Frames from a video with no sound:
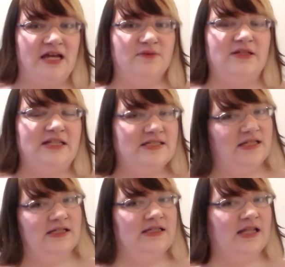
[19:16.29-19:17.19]
I really
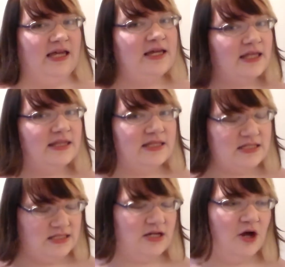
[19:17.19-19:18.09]
didn't like
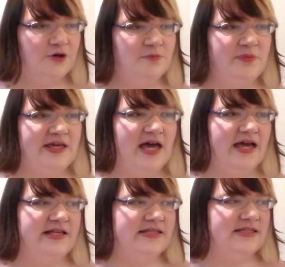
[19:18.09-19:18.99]
this song
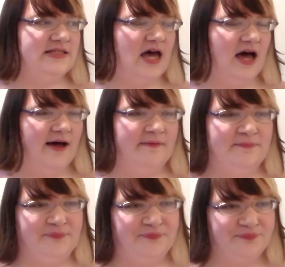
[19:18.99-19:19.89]
because,
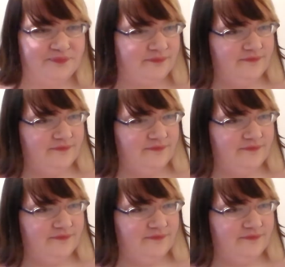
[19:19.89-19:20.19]
um,